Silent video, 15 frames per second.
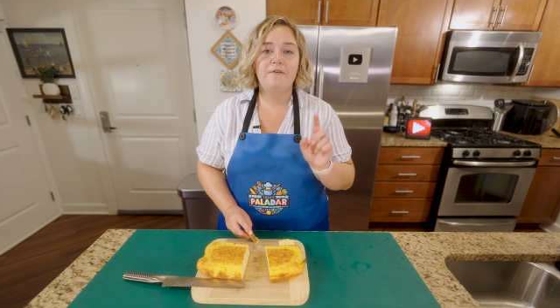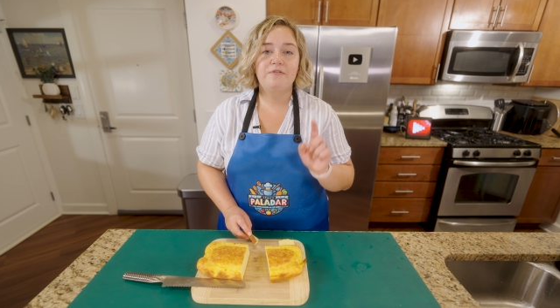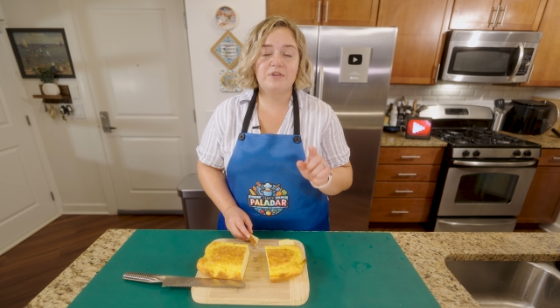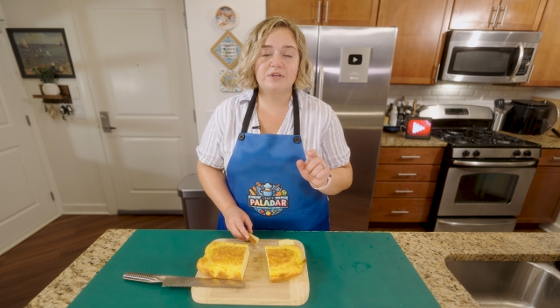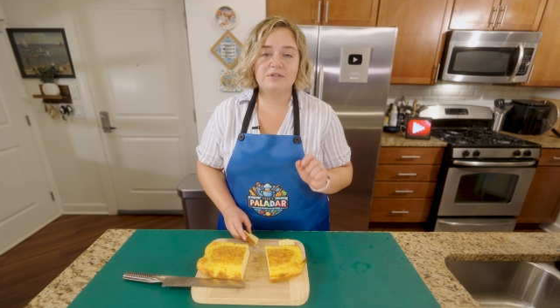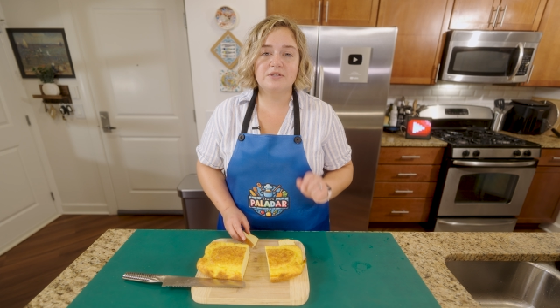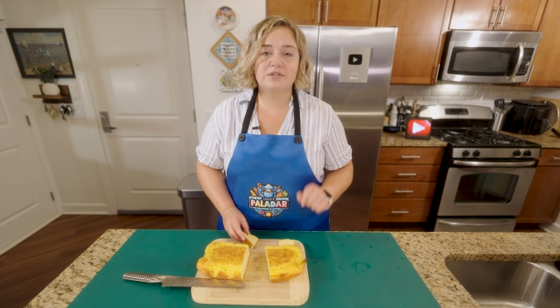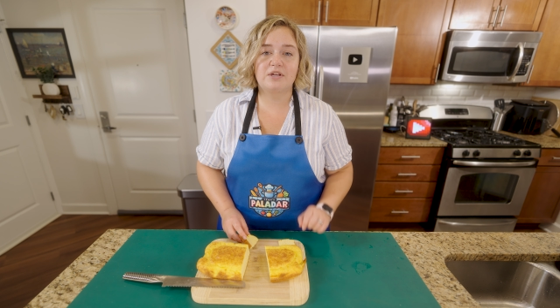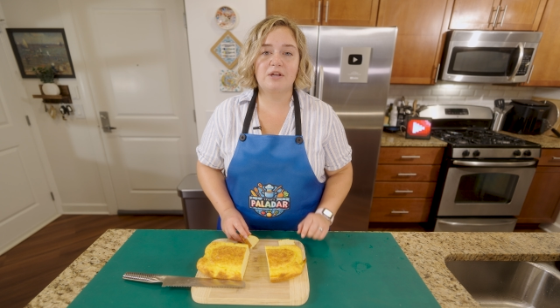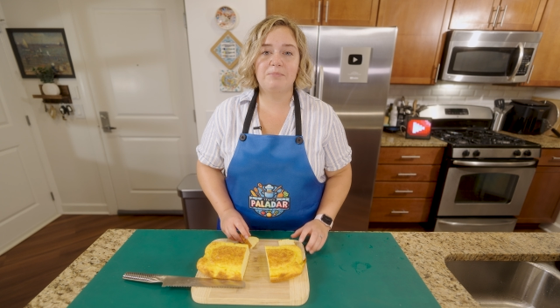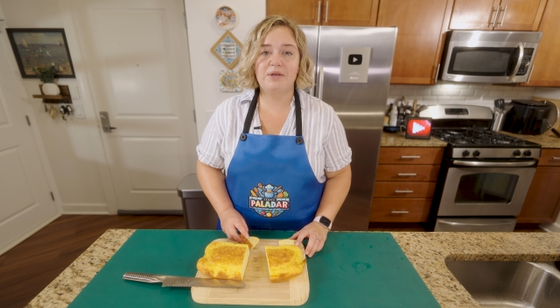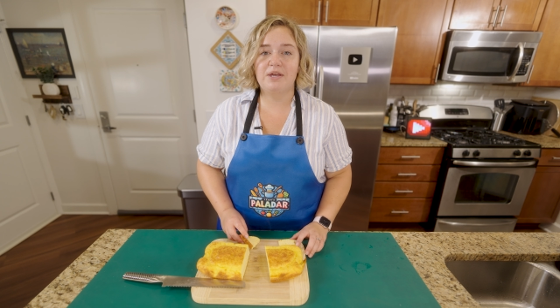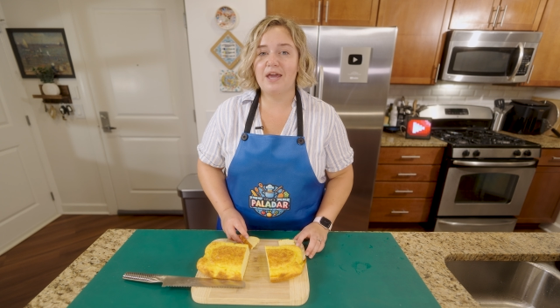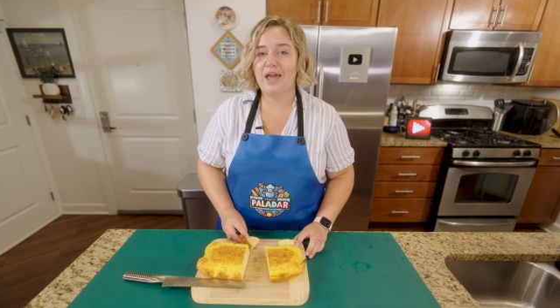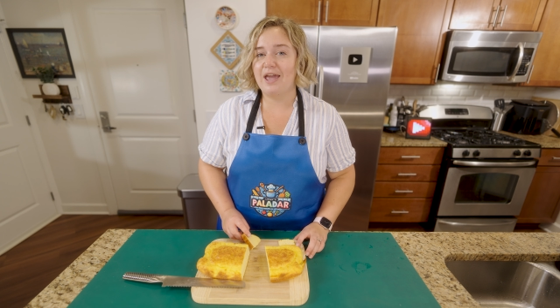this is gonna
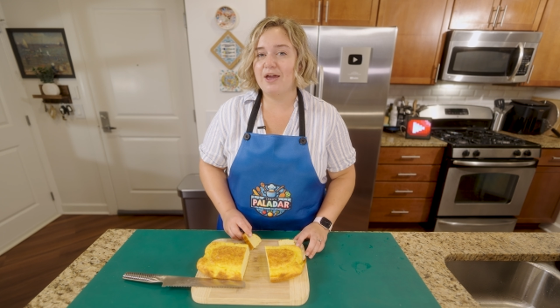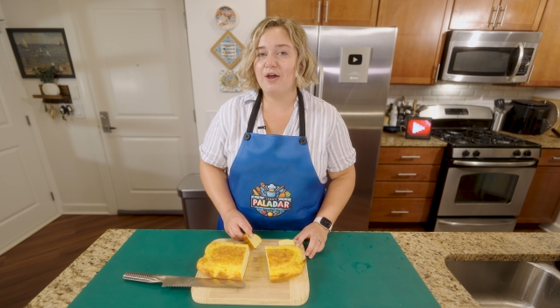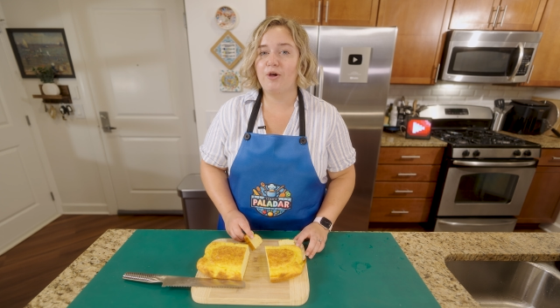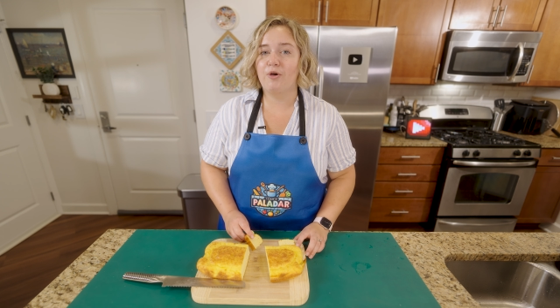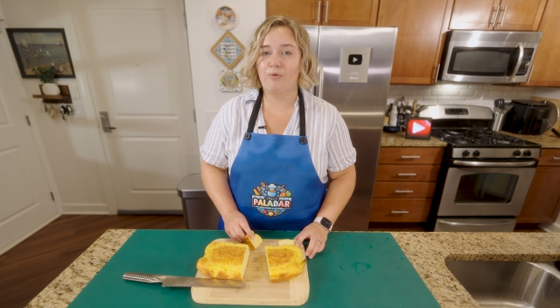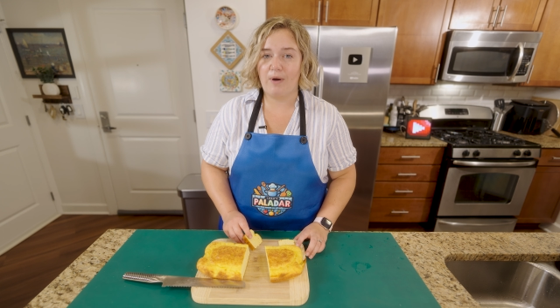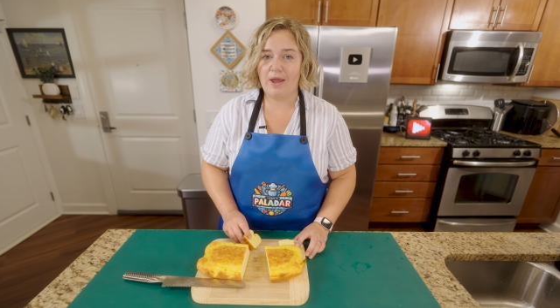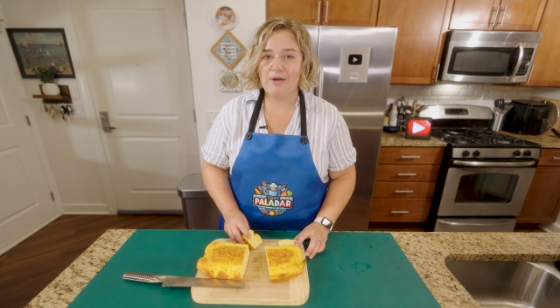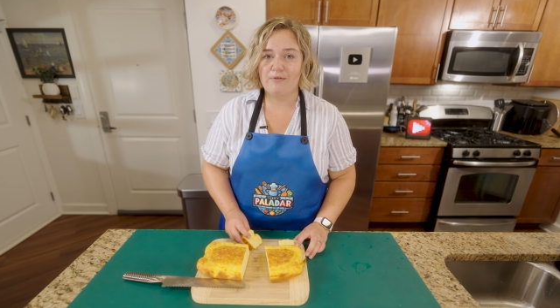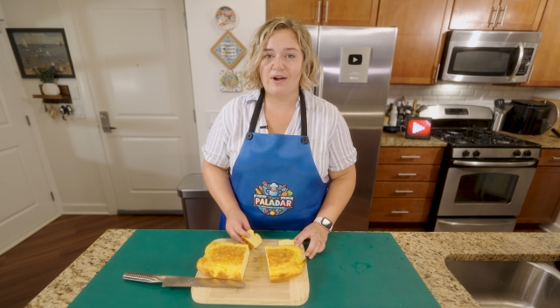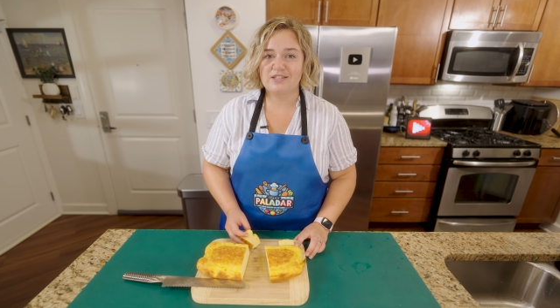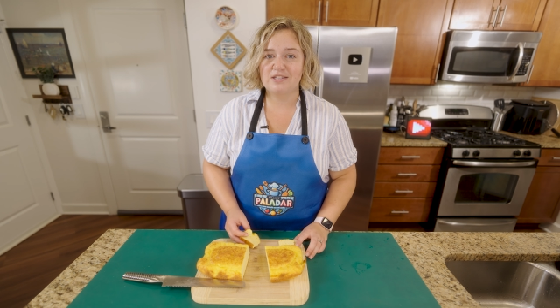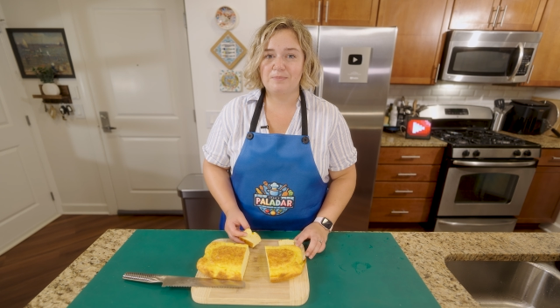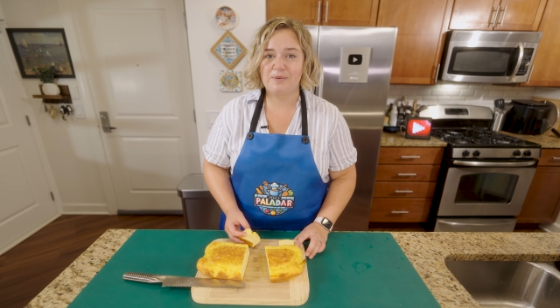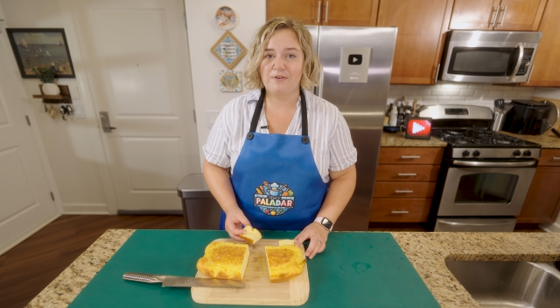be a great
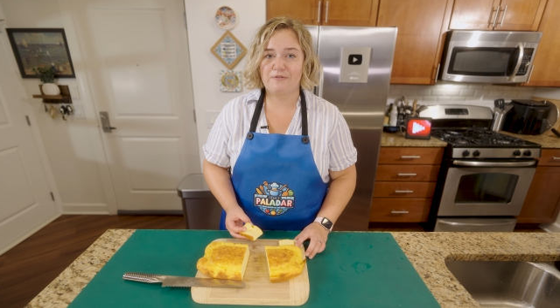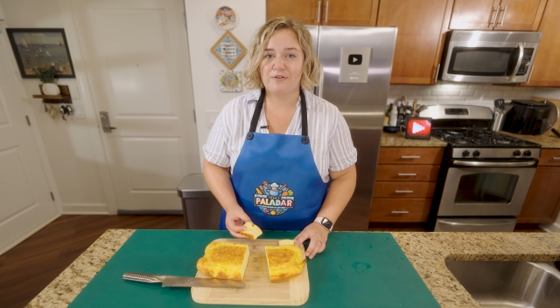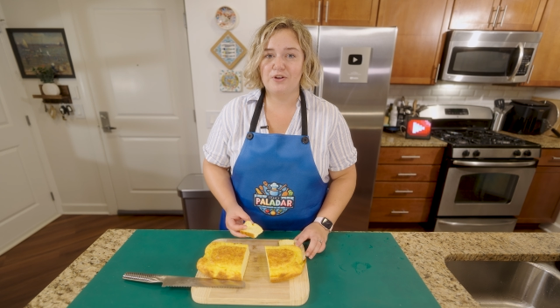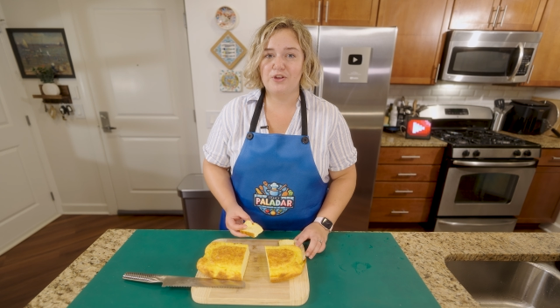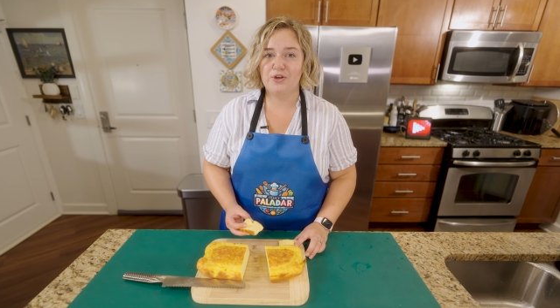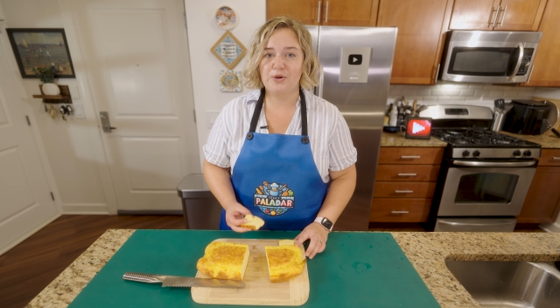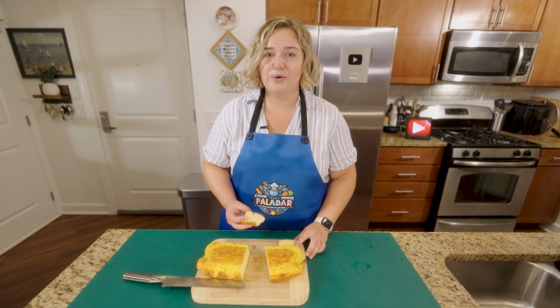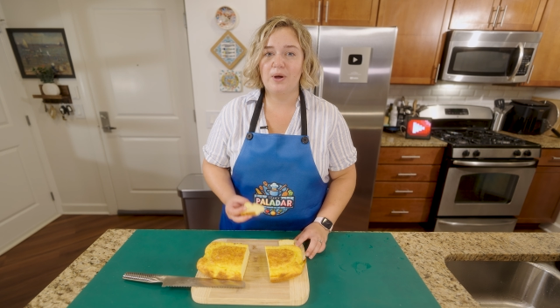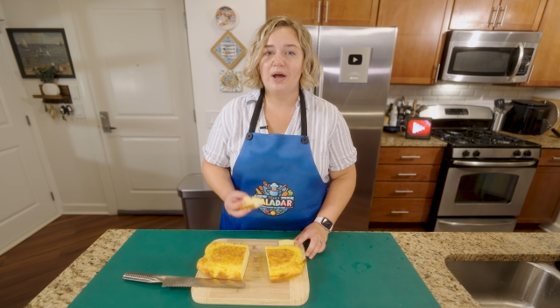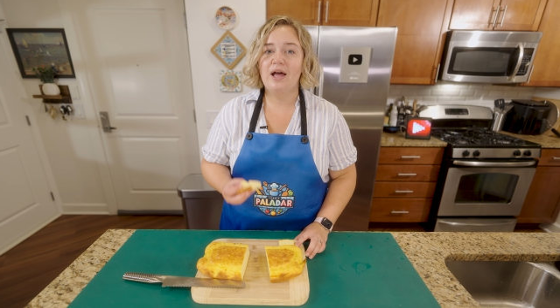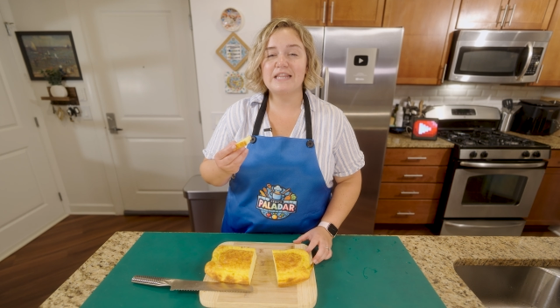recipe for you.